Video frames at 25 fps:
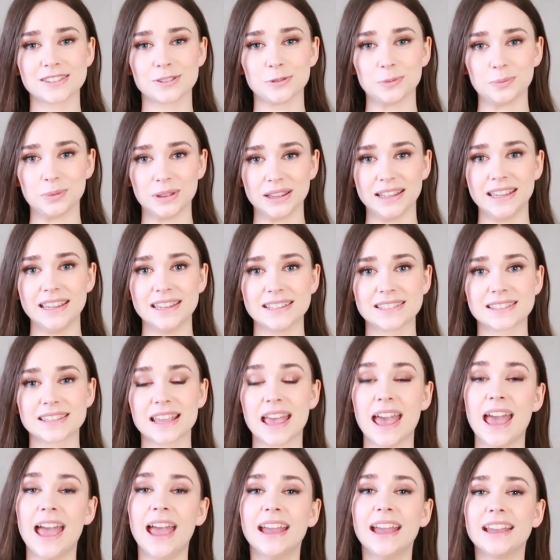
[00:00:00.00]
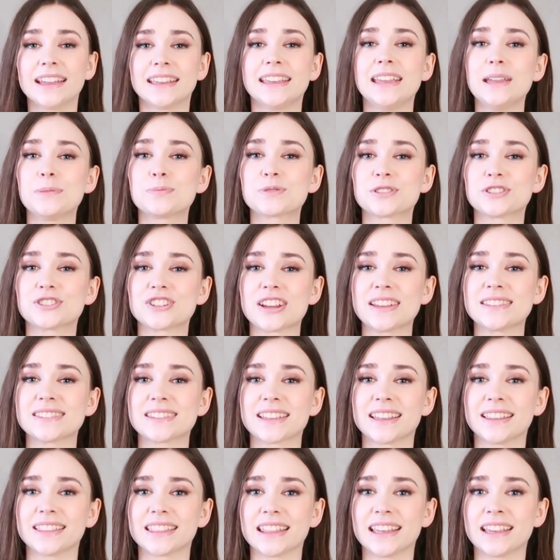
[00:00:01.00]
So please keep
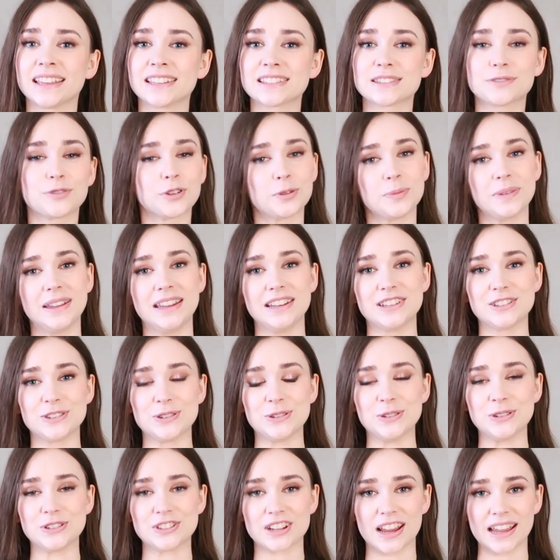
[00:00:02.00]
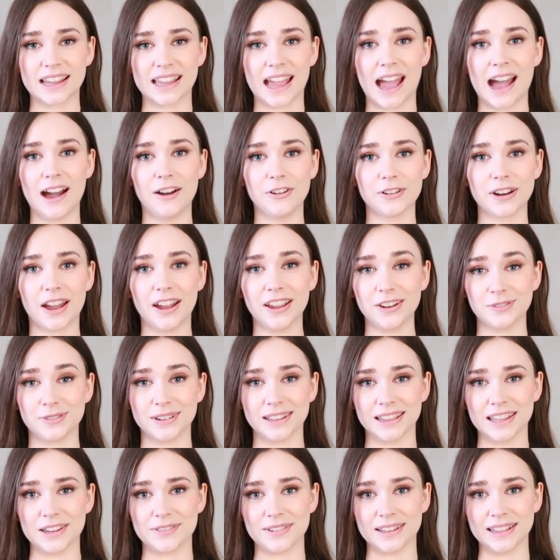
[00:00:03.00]
suggesting things for me to check out. I
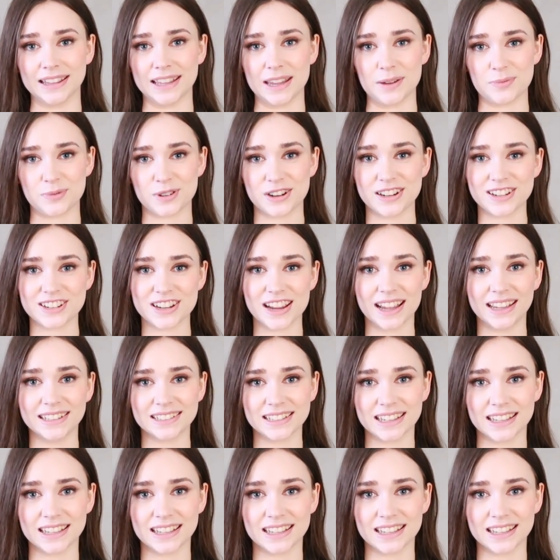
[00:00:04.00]
really appreciate